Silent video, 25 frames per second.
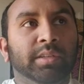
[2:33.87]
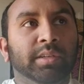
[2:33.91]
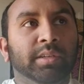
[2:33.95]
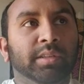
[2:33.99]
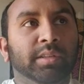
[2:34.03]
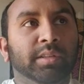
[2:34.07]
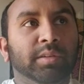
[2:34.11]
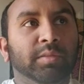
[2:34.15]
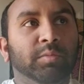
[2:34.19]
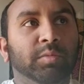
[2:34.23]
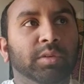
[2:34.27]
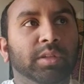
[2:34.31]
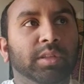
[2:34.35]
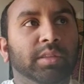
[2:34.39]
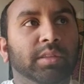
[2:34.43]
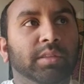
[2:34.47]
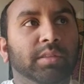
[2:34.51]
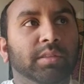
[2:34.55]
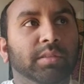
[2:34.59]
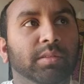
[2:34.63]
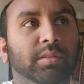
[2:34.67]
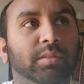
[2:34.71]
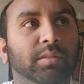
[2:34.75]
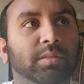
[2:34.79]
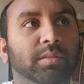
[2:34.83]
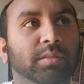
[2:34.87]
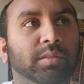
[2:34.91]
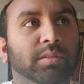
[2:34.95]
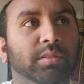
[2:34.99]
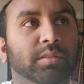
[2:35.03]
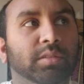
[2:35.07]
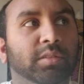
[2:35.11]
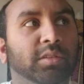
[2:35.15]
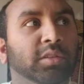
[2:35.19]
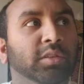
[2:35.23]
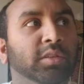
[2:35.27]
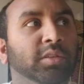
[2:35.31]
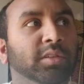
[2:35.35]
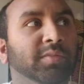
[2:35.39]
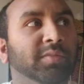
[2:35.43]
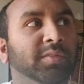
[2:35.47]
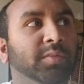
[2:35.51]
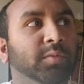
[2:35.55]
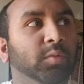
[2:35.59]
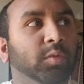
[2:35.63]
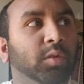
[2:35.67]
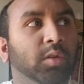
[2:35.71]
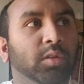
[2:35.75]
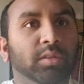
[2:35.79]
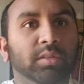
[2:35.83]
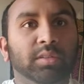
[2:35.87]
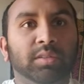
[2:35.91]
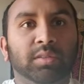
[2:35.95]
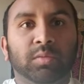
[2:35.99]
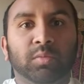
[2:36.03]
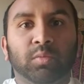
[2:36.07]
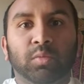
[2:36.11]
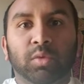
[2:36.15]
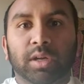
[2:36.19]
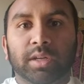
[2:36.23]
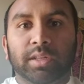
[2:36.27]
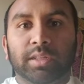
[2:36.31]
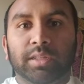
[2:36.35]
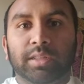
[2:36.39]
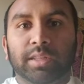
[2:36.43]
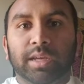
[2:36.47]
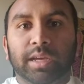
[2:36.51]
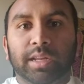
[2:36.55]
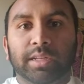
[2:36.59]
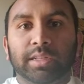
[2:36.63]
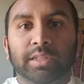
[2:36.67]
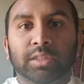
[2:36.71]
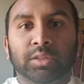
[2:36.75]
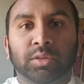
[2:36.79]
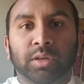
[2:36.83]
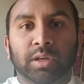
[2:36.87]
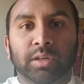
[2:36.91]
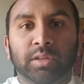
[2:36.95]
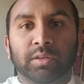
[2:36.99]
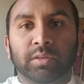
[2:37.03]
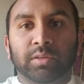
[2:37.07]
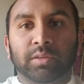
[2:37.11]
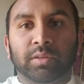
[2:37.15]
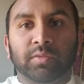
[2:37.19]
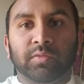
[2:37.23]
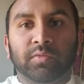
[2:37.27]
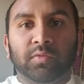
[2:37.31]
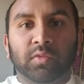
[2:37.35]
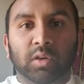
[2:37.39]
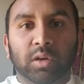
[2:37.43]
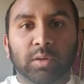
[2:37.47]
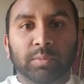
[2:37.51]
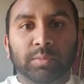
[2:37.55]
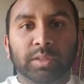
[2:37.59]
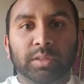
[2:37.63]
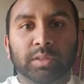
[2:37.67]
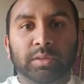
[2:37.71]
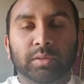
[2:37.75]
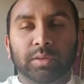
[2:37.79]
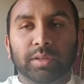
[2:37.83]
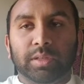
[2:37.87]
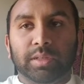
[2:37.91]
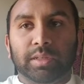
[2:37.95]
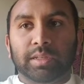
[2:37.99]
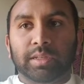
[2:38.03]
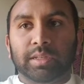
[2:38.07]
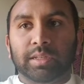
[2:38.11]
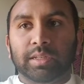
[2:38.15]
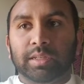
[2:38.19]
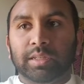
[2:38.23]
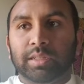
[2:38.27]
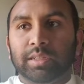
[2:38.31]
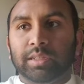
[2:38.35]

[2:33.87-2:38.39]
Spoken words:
Dealing with two different worlds. One that is trying to conform you, and